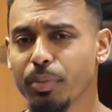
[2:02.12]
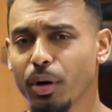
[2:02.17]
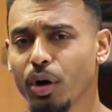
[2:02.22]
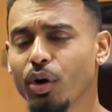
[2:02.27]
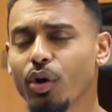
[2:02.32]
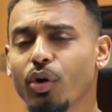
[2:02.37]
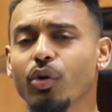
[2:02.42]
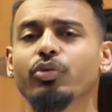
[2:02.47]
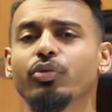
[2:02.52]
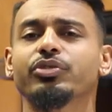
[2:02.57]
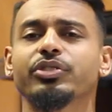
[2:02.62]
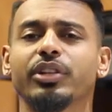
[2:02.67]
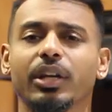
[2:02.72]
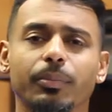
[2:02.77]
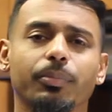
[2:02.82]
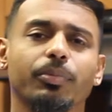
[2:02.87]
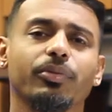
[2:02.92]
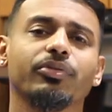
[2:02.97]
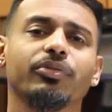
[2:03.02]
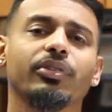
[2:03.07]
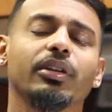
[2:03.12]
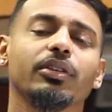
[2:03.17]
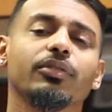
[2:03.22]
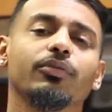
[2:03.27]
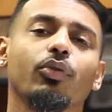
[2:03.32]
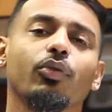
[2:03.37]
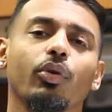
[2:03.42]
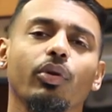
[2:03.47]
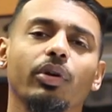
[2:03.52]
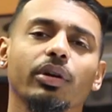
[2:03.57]
of bone,
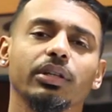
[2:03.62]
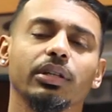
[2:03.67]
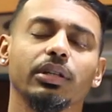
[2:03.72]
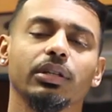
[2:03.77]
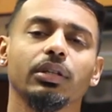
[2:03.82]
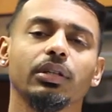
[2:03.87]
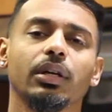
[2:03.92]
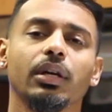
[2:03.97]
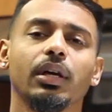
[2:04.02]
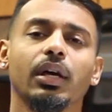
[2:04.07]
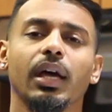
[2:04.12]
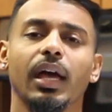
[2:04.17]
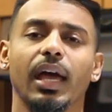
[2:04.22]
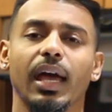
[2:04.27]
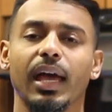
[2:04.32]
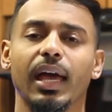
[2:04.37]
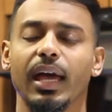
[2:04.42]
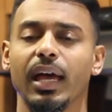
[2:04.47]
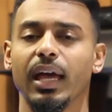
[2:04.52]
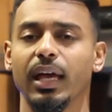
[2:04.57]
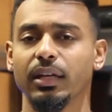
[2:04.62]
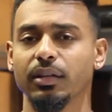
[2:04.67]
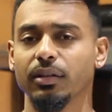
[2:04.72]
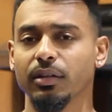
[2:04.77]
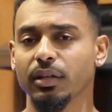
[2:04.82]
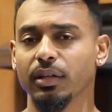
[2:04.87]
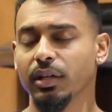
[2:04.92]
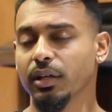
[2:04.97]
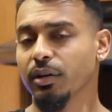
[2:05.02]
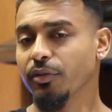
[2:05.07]
10% of organ,
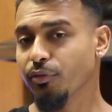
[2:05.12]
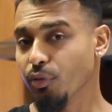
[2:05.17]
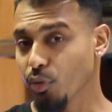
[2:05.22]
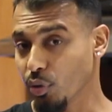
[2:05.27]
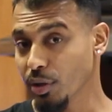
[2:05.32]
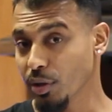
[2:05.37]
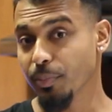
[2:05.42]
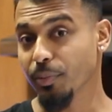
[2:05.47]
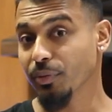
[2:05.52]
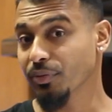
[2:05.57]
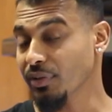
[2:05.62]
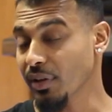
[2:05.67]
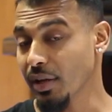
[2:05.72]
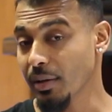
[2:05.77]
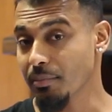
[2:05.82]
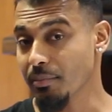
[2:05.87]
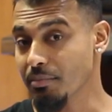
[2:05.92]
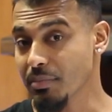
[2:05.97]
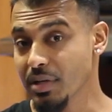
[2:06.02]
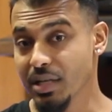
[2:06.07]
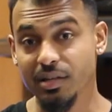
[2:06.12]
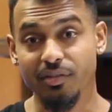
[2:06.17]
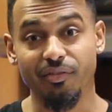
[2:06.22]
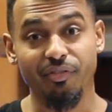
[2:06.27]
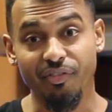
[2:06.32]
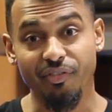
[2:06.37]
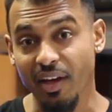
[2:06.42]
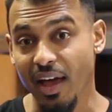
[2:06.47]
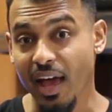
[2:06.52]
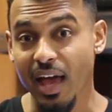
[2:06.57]
and 40% meat
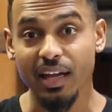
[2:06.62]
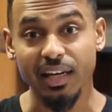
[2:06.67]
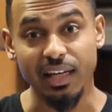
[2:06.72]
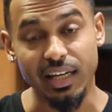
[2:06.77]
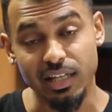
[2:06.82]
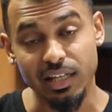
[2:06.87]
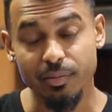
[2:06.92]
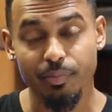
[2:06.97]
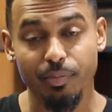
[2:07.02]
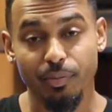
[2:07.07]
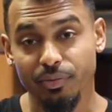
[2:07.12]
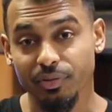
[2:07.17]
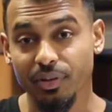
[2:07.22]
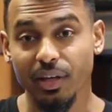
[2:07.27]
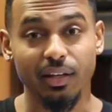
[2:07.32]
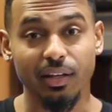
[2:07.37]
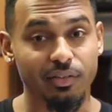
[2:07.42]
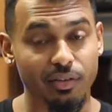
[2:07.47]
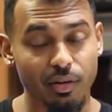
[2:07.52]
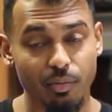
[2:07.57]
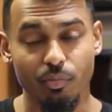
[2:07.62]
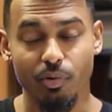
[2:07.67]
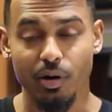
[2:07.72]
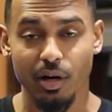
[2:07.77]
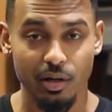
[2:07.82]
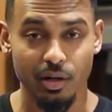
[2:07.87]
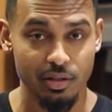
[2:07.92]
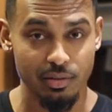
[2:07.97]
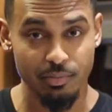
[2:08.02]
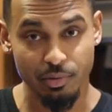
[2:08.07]
and fat, 80%
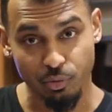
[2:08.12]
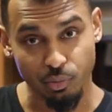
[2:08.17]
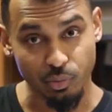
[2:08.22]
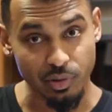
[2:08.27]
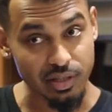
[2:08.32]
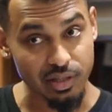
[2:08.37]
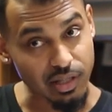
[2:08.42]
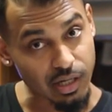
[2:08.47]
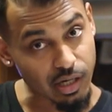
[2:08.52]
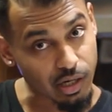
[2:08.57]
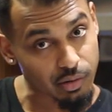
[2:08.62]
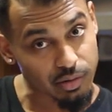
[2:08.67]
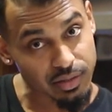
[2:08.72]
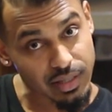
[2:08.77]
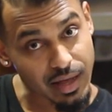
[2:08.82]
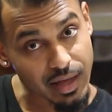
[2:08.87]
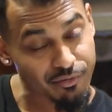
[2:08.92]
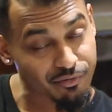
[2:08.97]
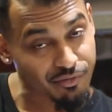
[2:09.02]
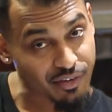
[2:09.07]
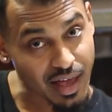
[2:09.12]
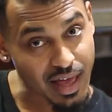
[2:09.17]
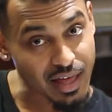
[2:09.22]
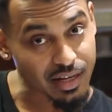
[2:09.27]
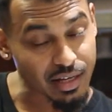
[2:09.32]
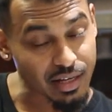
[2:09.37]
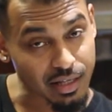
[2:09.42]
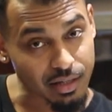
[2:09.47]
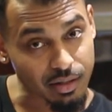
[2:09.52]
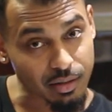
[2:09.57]
somewhere in between there in that
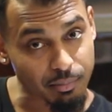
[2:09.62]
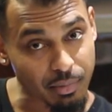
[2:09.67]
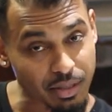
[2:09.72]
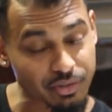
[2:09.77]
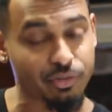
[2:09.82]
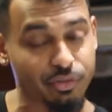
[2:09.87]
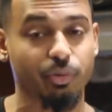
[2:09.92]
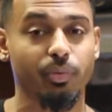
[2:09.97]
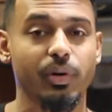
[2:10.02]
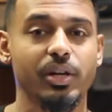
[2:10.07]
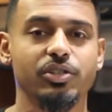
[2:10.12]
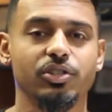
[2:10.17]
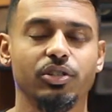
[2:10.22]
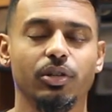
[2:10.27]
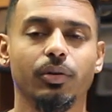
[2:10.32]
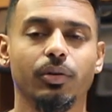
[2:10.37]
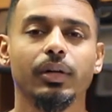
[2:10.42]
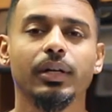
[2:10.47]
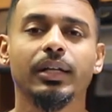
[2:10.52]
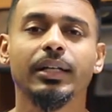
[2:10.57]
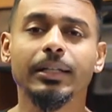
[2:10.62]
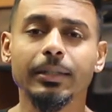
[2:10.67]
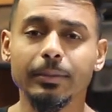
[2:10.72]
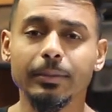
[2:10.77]
fat and the muscle ratio.